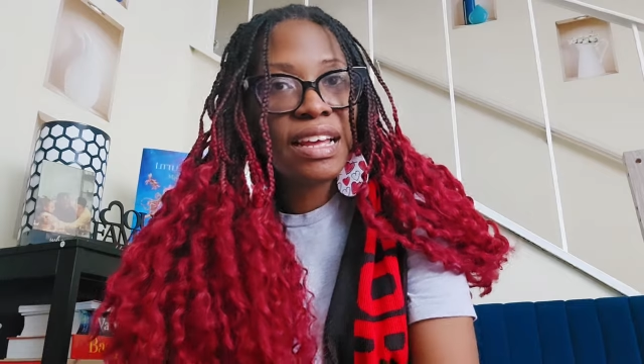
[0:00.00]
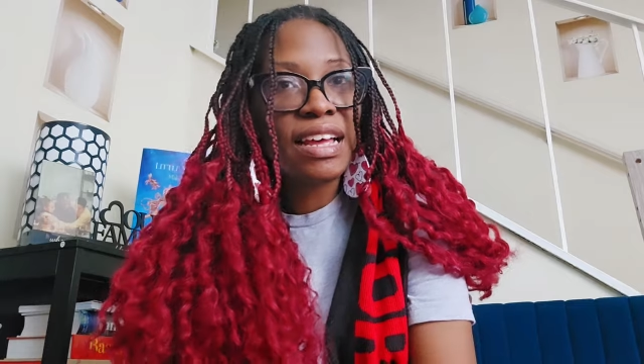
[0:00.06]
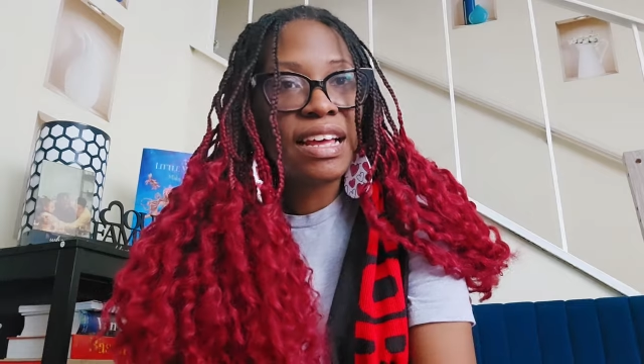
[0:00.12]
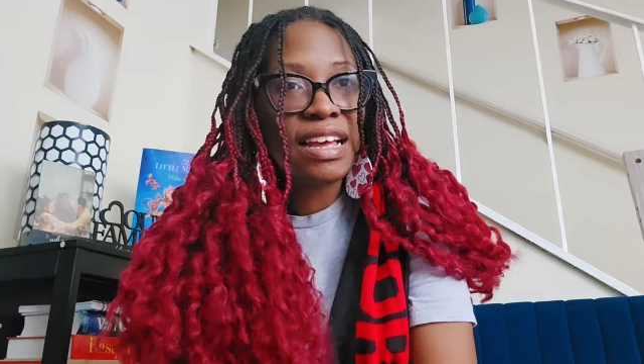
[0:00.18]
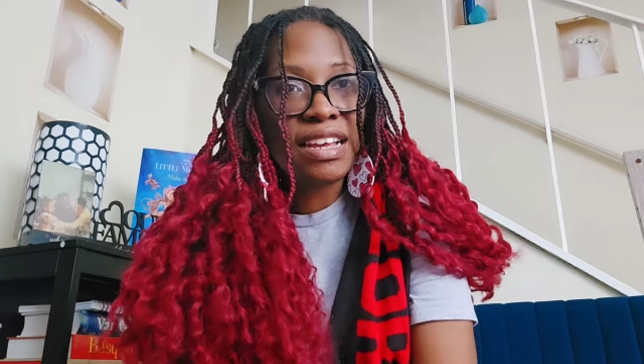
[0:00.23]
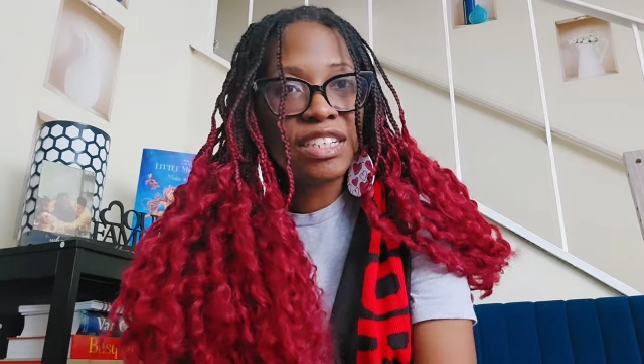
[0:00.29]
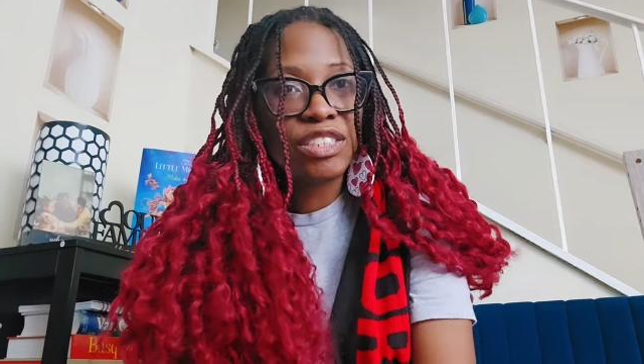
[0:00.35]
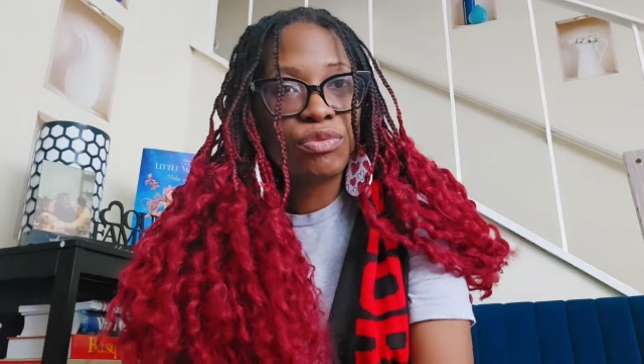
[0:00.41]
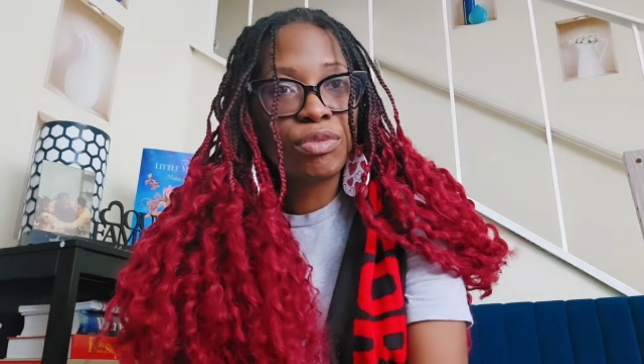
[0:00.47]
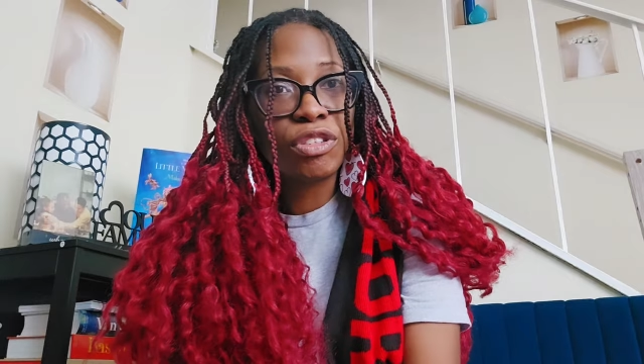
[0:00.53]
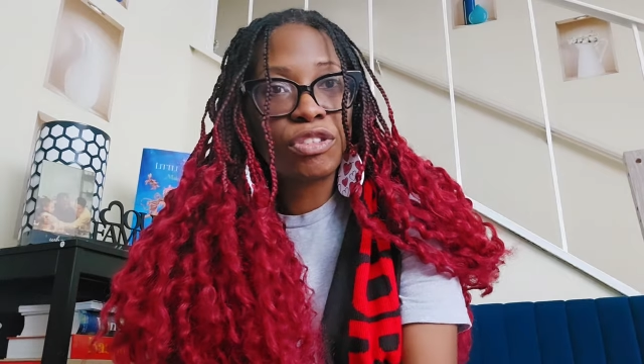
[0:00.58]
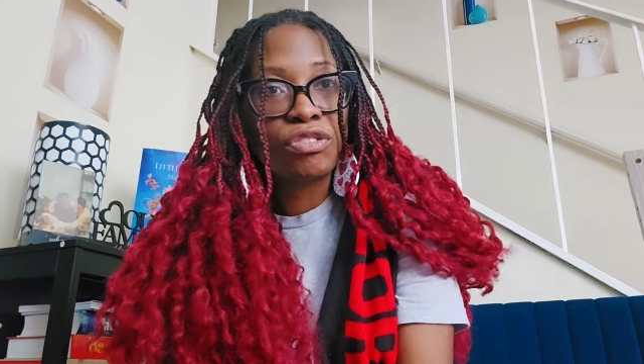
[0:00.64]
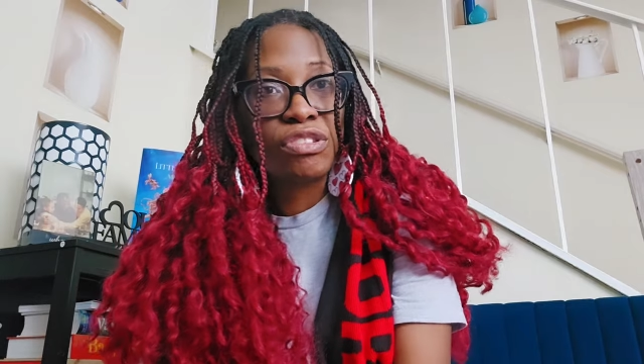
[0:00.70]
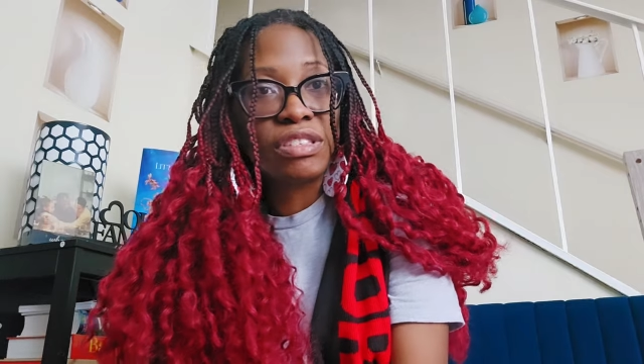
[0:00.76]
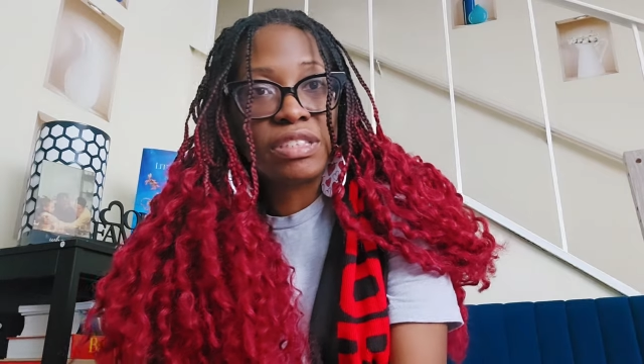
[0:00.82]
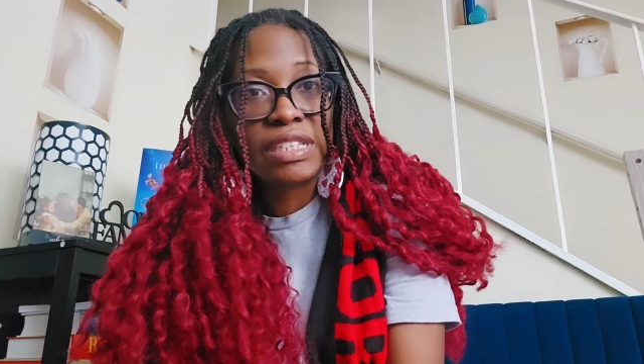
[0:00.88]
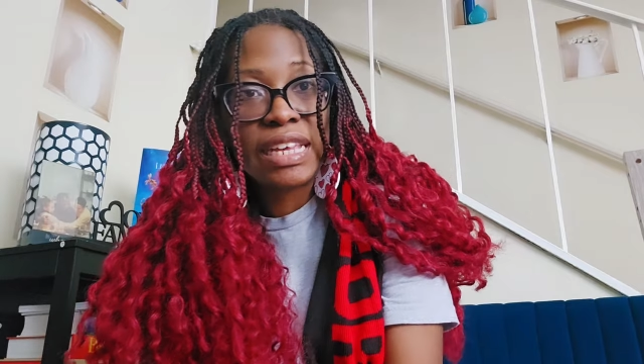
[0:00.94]
as what
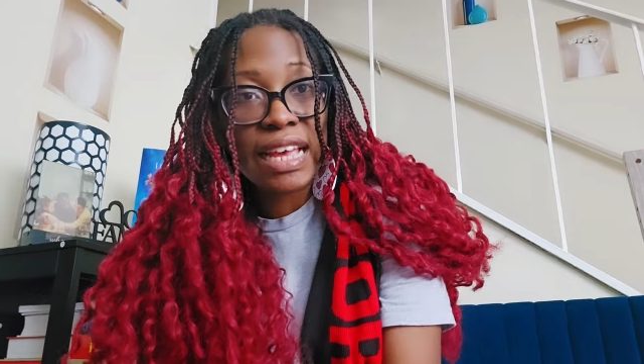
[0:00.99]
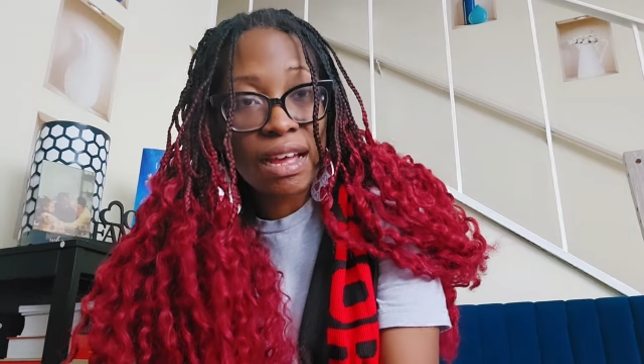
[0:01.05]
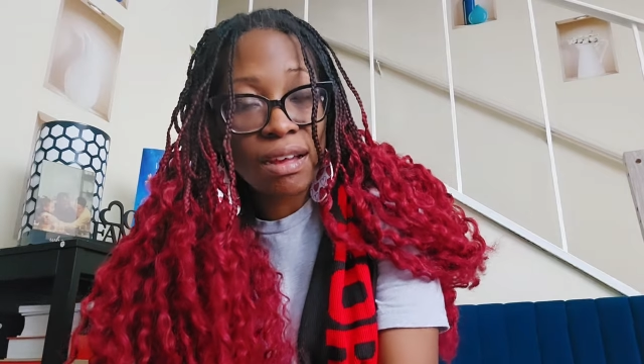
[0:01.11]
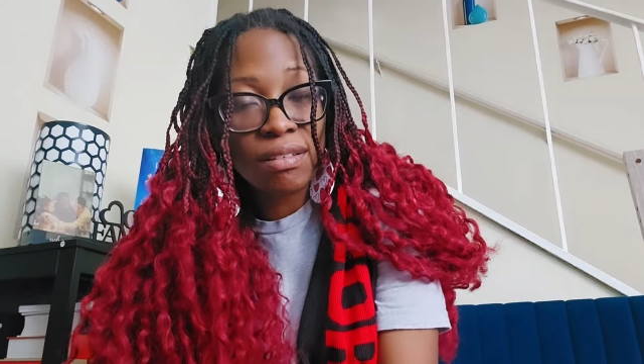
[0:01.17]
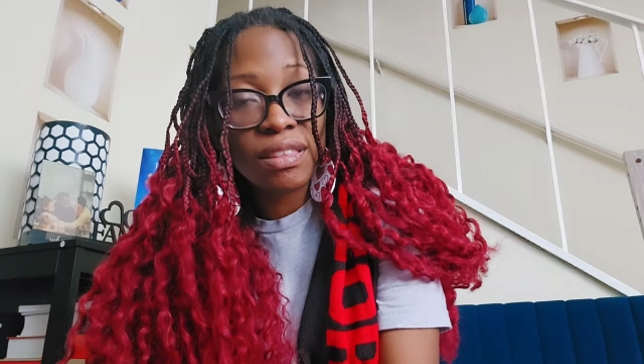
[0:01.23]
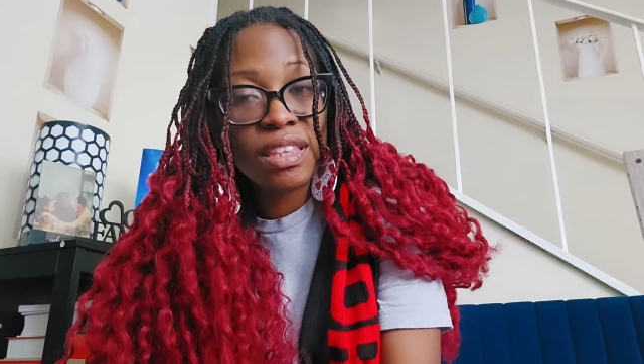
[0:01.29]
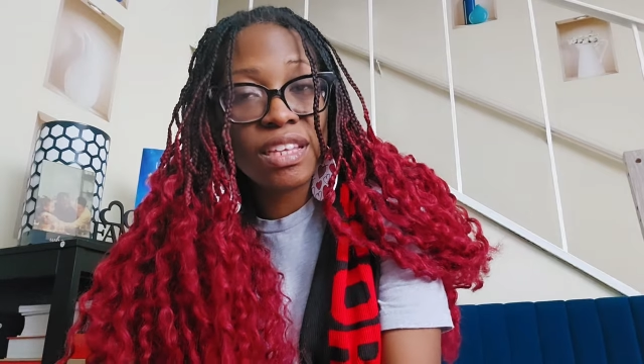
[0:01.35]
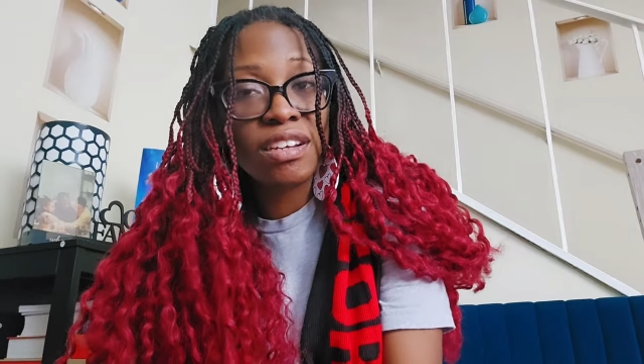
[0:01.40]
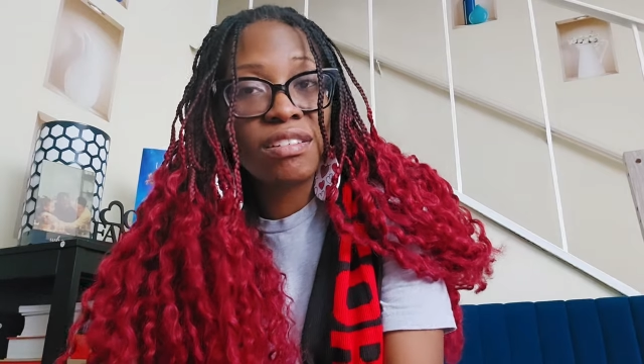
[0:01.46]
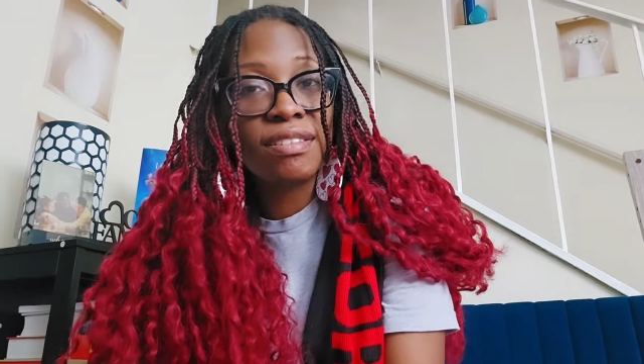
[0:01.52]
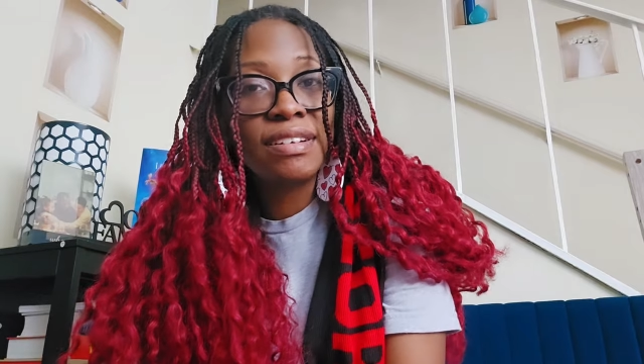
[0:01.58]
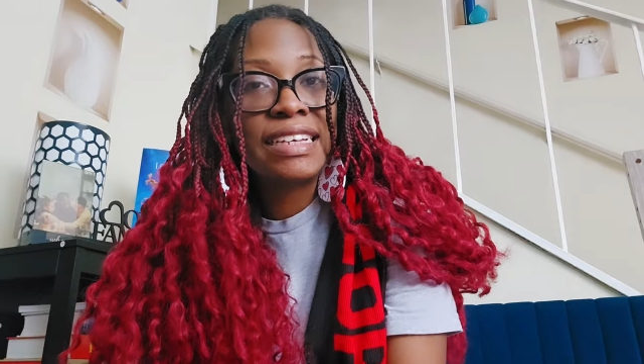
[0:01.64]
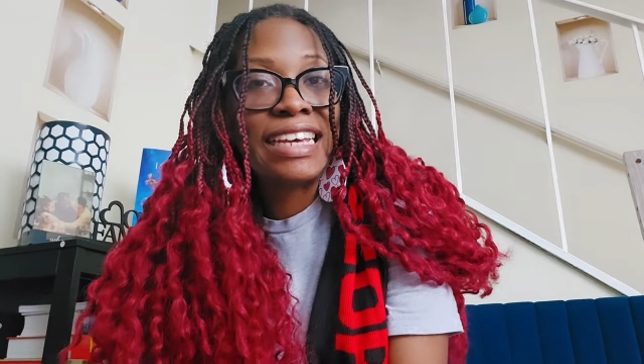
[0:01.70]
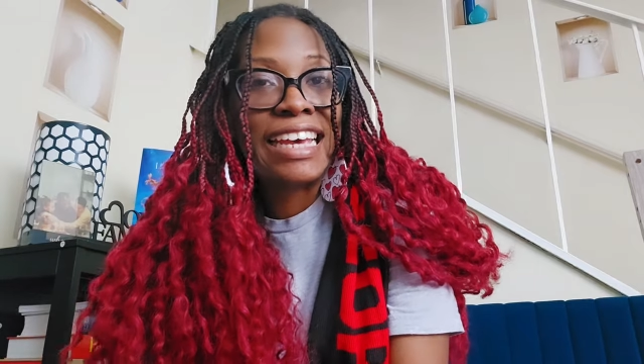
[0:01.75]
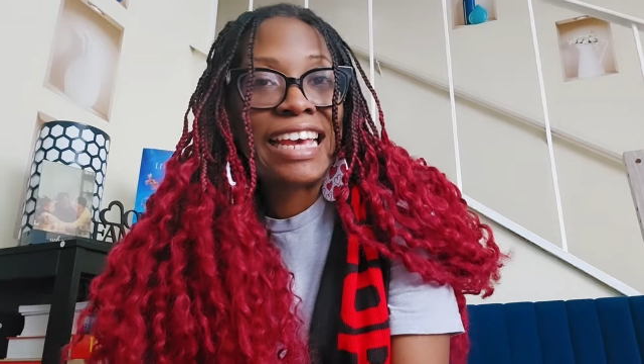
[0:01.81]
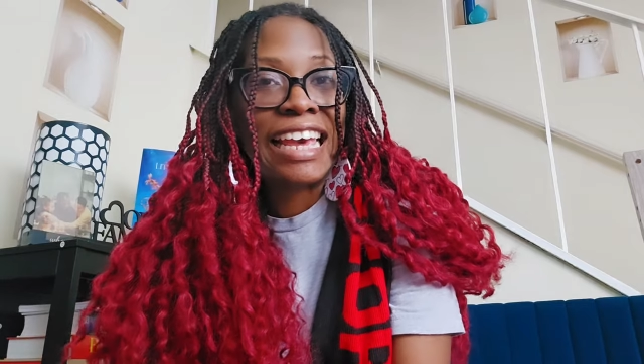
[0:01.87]
you see out there